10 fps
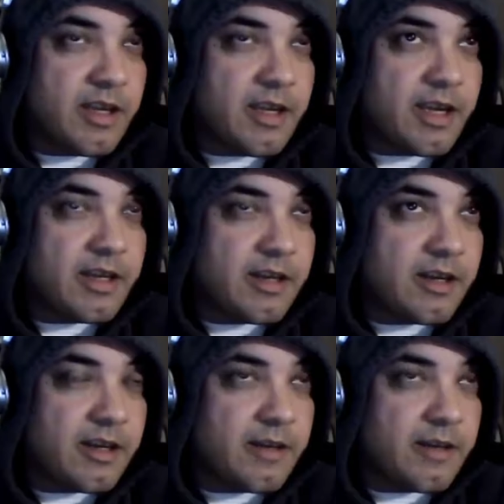And
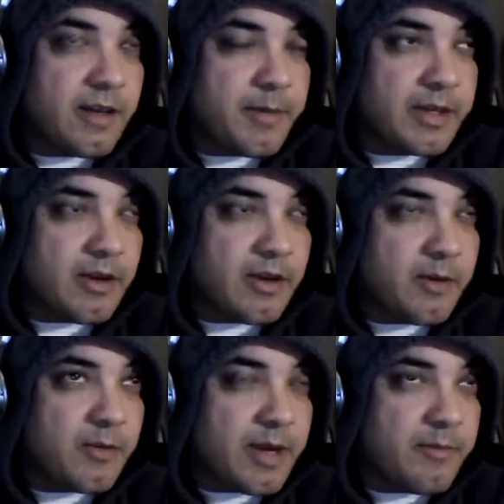uh, I mean, the
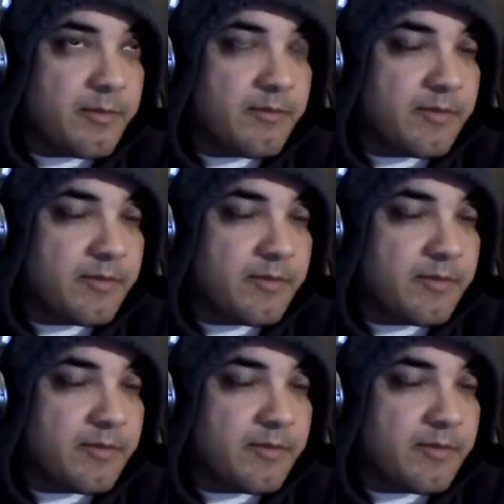arm grab,